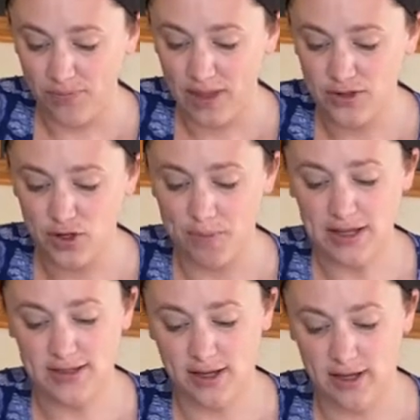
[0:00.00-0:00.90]
So
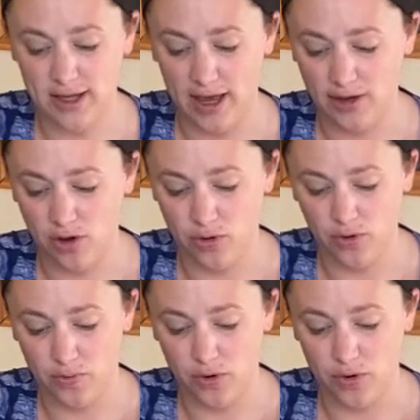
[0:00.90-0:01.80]
basically I go
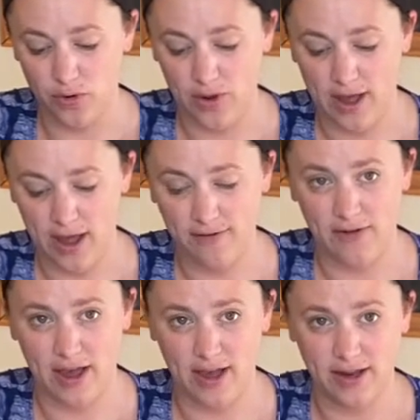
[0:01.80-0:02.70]
through, I
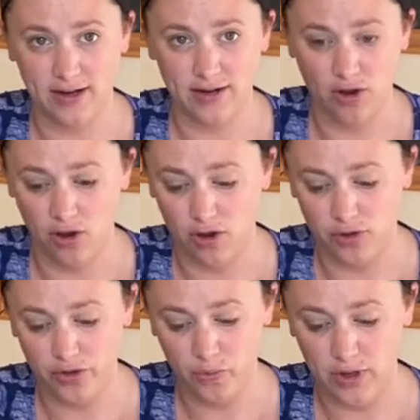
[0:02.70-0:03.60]
find all
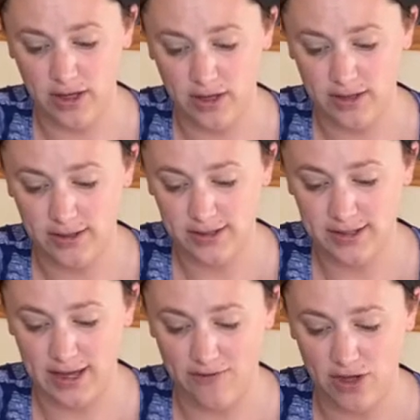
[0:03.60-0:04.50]
the week
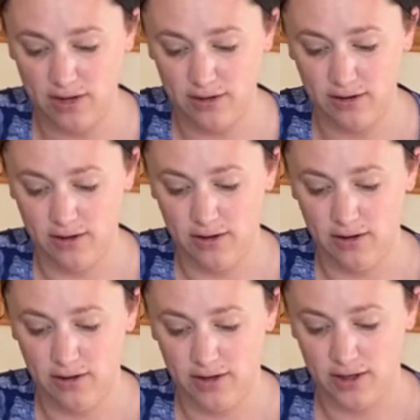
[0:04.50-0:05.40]
7,
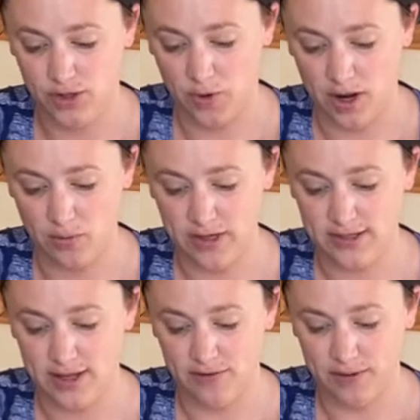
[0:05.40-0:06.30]
because we're on week
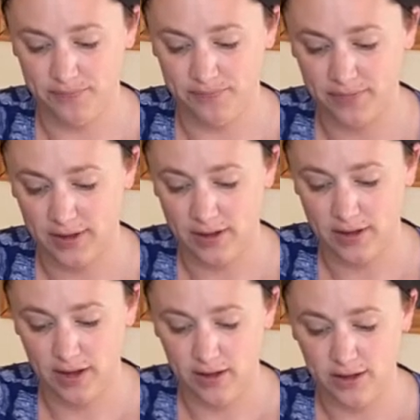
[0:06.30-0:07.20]
7.
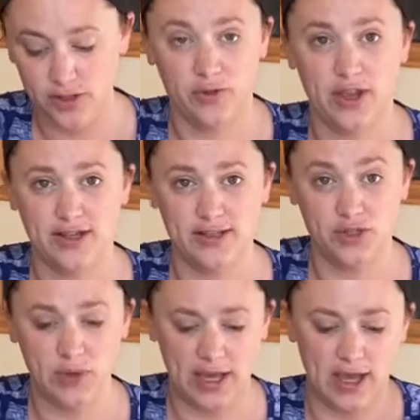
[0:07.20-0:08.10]
So then it says
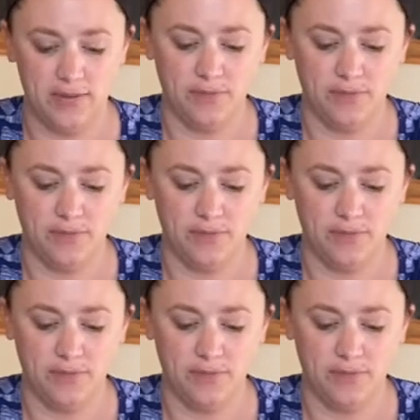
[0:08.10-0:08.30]
week 8.